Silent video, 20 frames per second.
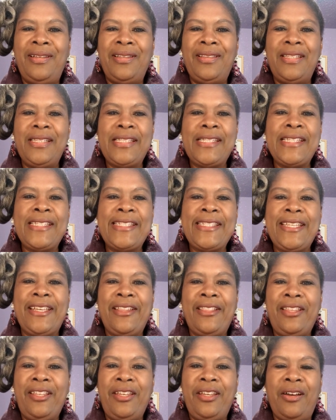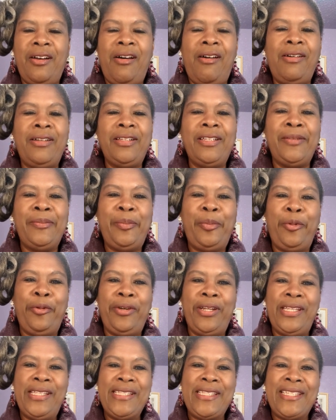This is Cynthia on
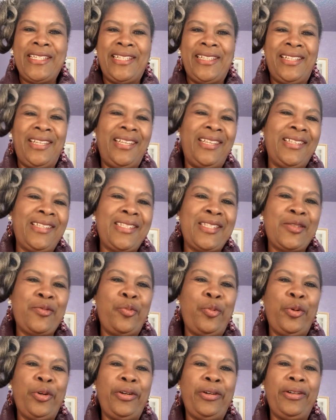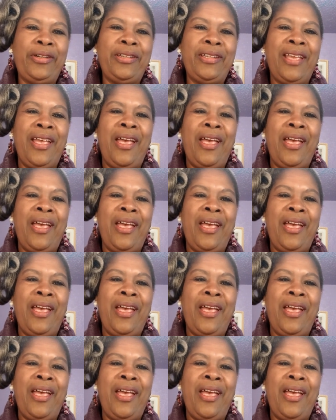Embracing His Word.